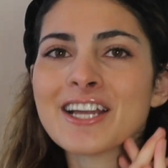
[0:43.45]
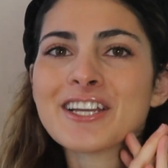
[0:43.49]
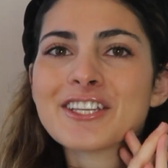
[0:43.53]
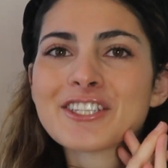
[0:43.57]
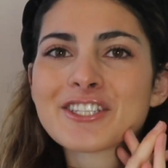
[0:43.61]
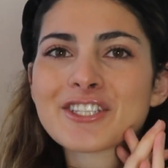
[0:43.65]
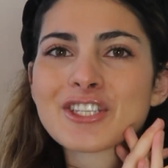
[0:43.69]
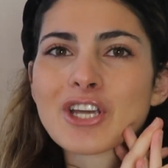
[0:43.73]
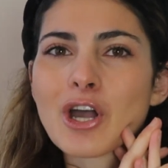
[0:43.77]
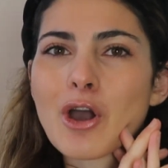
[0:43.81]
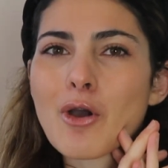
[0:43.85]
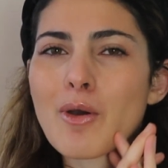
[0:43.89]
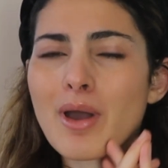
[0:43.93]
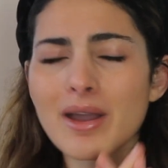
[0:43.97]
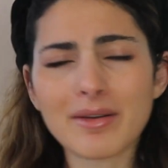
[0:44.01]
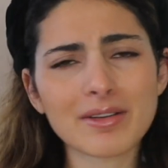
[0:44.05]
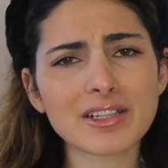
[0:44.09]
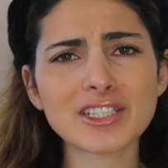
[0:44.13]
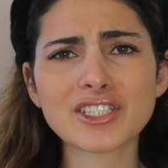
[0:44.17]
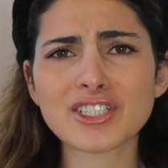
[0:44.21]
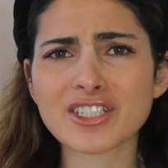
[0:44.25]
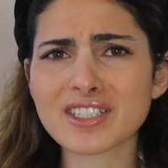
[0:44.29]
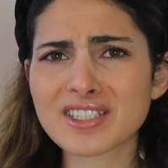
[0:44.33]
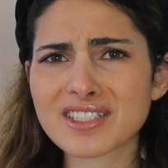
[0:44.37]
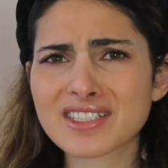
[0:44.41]
So I
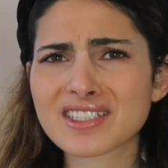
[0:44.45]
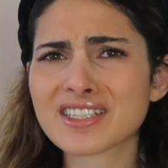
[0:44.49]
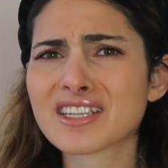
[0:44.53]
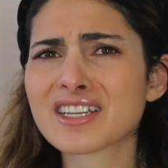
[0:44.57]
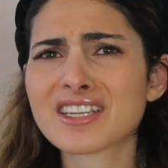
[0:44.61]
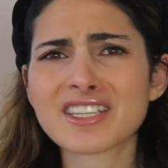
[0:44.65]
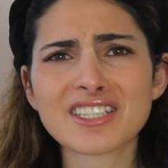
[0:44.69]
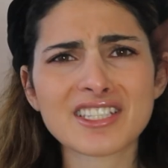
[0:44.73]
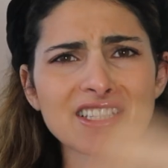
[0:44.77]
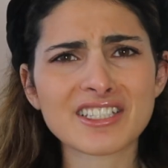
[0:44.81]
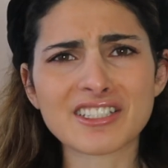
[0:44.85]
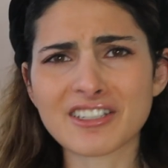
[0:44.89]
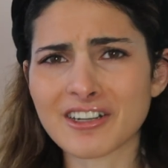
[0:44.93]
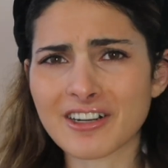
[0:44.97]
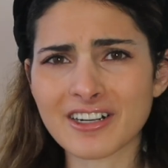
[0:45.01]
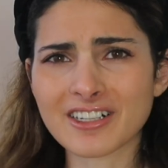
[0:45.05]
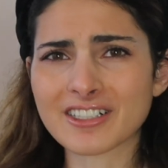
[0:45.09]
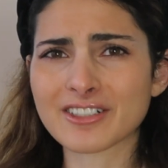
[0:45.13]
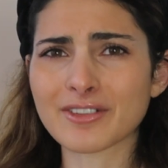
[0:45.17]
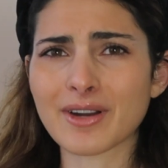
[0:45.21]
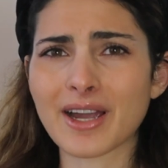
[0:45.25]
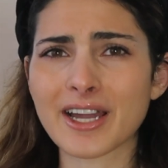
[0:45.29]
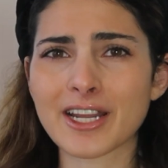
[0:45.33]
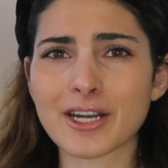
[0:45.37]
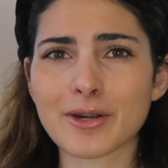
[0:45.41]
will just start
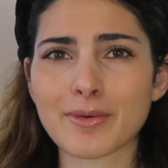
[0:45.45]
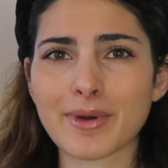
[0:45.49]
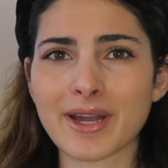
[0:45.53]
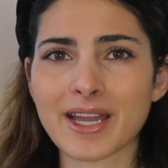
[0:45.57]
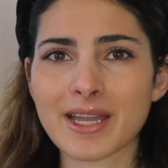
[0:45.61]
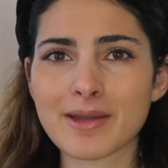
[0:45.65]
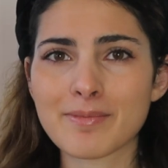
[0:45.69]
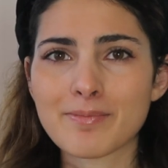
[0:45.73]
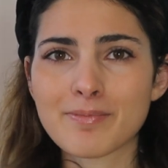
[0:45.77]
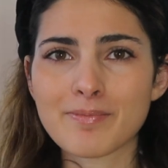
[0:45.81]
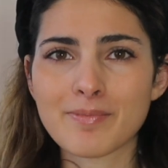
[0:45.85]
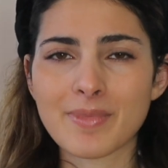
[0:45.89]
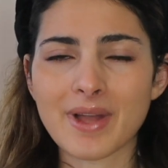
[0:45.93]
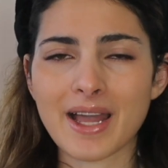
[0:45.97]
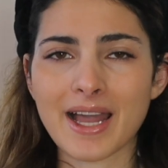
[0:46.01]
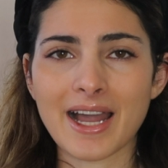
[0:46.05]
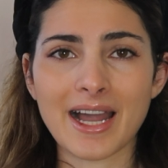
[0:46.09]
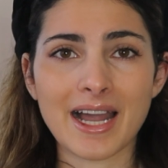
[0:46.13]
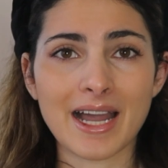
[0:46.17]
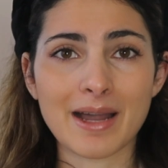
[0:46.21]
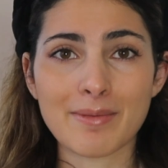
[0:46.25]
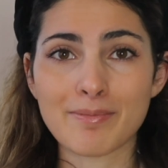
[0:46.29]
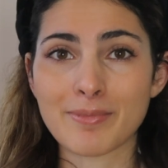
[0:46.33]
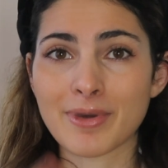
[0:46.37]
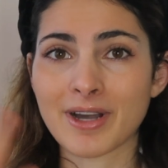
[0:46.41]
right away,
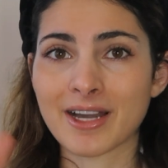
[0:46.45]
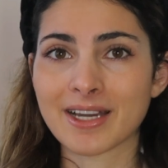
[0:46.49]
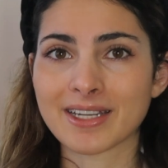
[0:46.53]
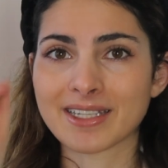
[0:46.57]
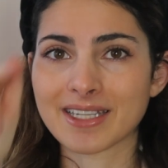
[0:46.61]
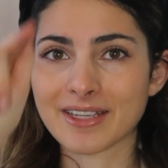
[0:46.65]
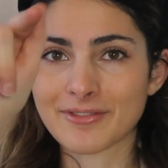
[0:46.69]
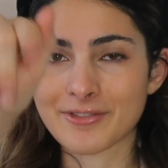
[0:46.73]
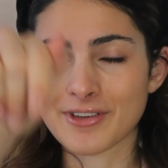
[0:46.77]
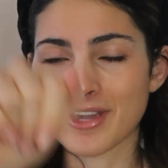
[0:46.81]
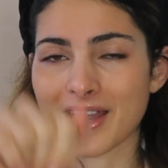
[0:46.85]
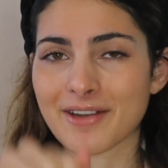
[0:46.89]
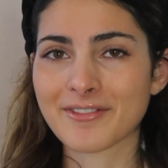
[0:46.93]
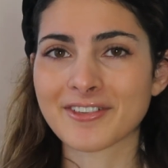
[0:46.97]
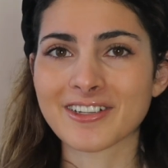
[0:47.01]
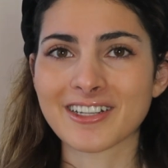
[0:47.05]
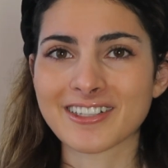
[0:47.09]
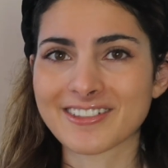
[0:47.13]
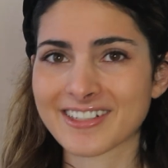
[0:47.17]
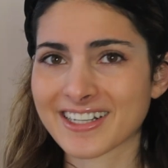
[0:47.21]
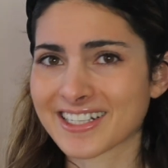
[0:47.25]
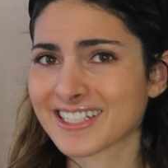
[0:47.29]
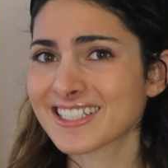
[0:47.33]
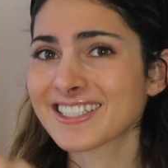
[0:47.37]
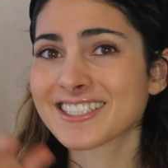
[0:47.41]
but if you haven't
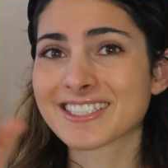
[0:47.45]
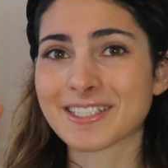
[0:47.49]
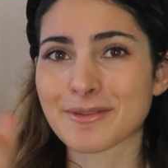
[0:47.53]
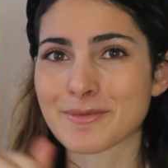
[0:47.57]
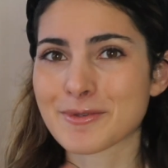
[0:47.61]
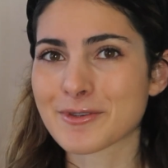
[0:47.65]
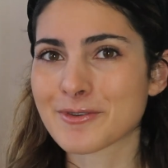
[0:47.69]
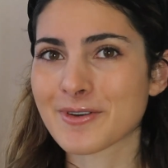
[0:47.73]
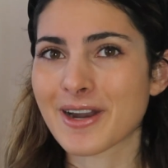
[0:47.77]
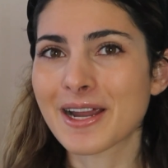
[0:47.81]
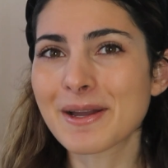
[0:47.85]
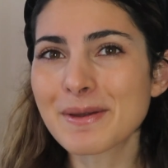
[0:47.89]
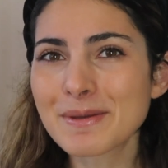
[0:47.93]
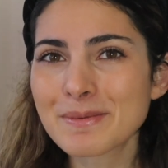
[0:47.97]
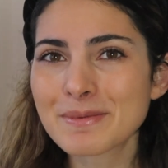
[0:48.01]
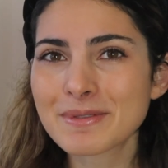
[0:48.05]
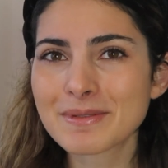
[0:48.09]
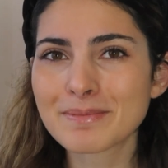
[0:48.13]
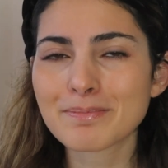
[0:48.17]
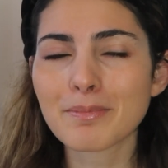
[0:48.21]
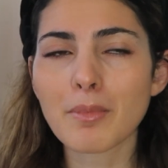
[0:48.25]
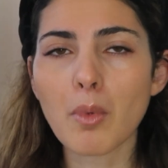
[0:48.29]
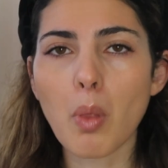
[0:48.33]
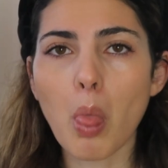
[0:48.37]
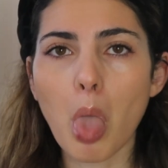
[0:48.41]
already,
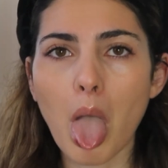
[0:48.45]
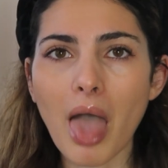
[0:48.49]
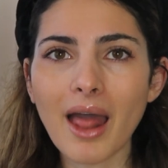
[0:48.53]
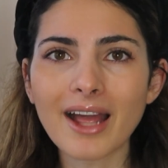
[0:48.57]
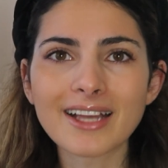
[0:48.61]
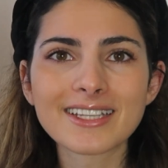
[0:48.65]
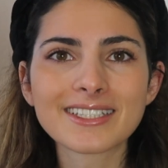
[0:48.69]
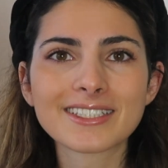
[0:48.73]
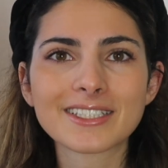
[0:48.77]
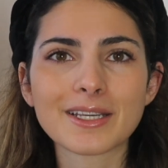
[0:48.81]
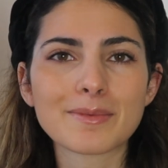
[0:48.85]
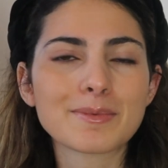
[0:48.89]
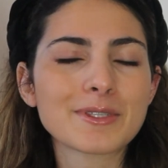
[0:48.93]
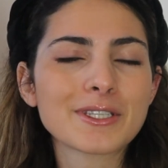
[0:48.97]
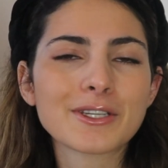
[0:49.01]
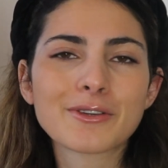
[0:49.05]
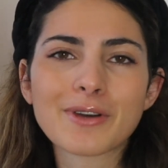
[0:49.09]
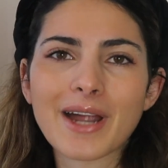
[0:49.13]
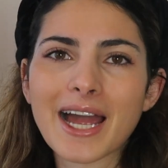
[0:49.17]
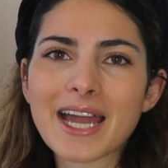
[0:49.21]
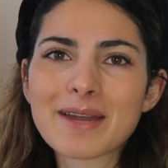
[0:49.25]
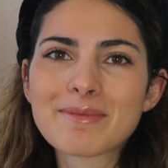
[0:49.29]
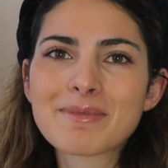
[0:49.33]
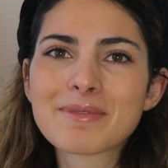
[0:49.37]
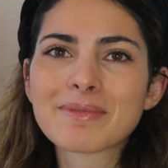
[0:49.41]

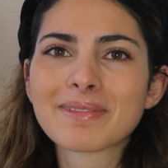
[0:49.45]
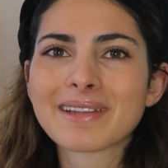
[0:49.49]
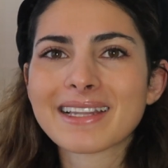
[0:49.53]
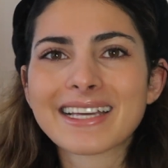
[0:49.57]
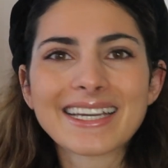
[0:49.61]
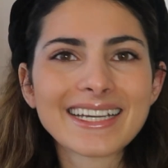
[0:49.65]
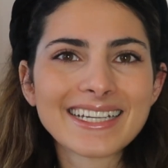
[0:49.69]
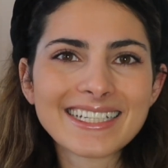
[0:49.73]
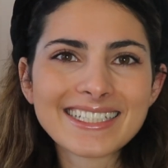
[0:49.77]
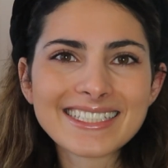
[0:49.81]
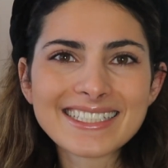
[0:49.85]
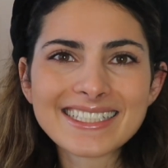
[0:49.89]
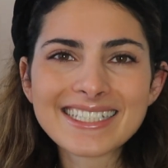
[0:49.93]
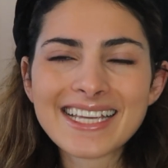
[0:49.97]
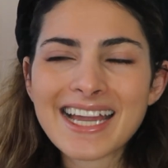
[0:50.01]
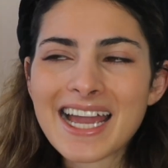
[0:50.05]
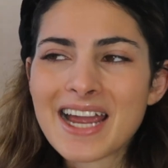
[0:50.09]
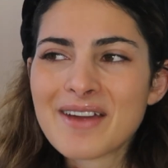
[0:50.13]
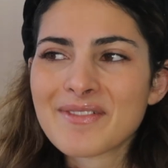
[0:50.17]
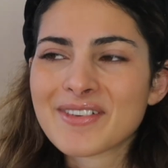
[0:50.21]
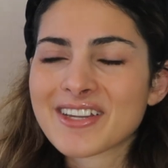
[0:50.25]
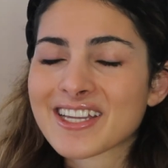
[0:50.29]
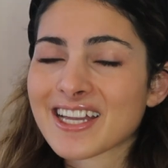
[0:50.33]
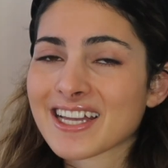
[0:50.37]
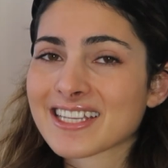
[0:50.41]
subscribe please,
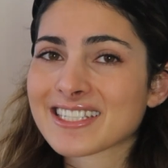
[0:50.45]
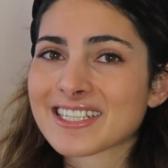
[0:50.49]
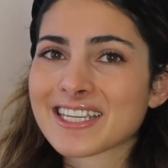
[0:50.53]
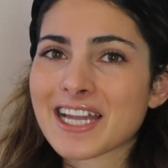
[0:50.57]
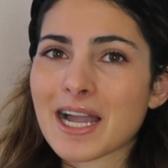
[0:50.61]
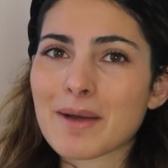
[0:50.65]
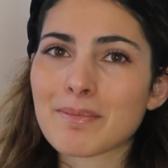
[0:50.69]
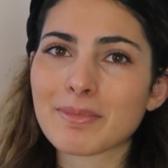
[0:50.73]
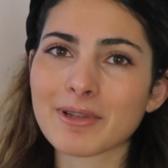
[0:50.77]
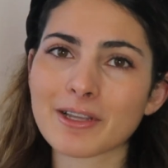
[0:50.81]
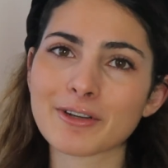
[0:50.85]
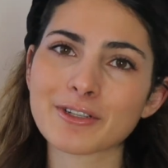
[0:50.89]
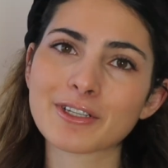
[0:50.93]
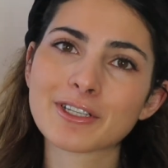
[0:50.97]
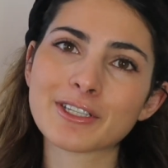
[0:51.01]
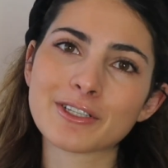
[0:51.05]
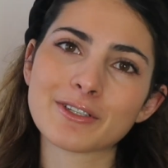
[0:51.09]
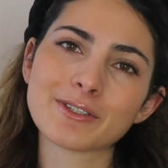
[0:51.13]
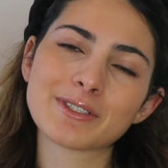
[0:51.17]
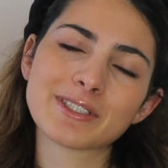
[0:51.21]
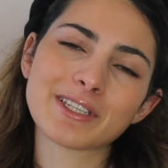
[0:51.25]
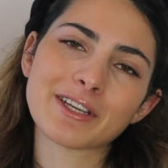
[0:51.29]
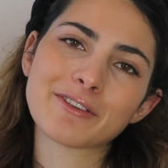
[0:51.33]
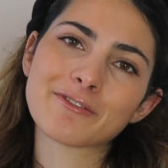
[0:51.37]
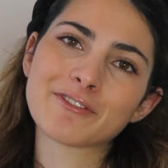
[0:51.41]
because I upload
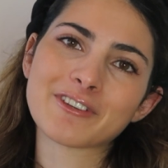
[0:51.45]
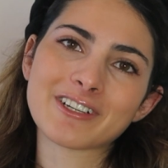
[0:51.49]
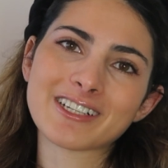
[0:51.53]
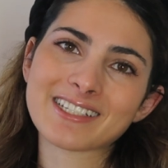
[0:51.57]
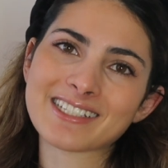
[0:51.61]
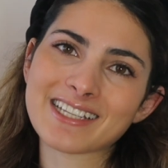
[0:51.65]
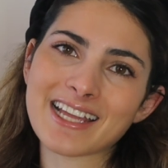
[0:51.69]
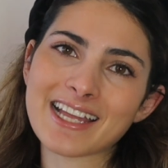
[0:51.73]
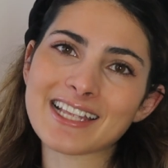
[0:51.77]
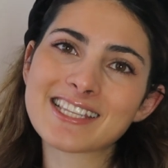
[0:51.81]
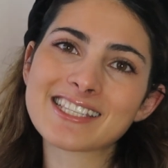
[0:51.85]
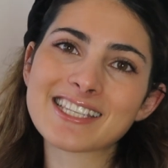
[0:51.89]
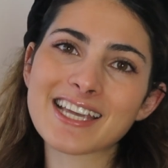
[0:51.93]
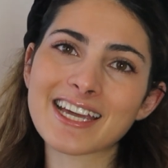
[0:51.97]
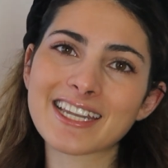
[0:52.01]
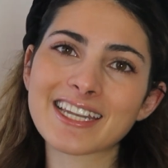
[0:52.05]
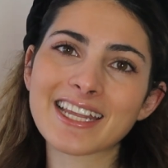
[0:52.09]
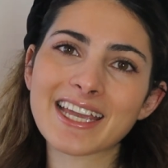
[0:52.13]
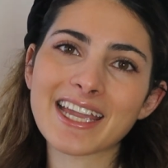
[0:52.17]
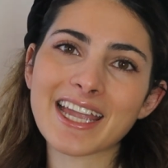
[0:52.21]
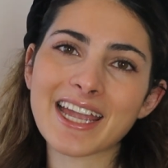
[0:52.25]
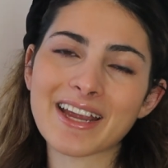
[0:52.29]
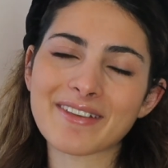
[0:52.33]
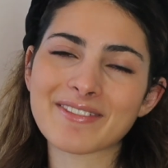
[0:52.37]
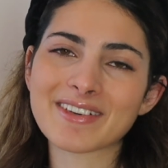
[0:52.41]
Tuesday, Thursday and
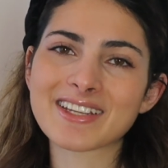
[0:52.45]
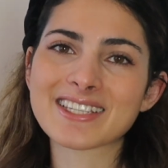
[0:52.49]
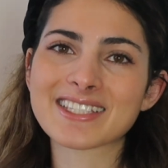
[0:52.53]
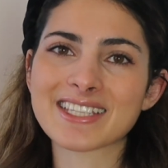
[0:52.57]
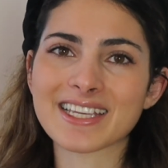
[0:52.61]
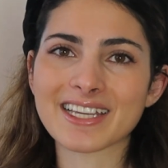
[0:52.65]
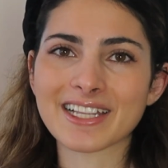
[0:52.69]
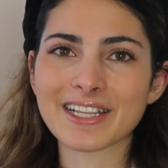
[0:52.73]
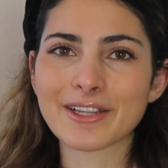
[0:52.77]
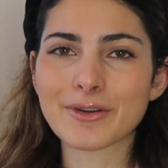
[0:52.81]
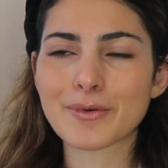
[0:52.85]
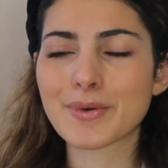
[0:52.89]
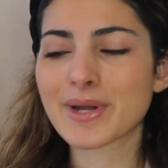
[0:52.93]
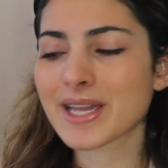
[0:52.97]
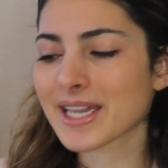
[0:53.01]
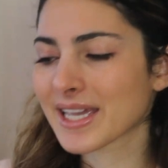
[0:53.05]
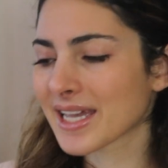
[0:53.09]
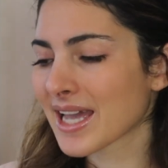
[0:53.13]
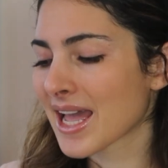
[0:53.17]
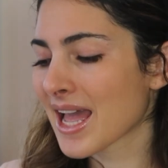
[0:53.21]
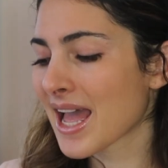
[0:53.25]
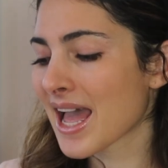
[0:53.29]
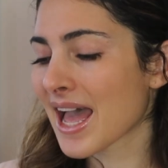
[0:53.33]
Sunday every single week.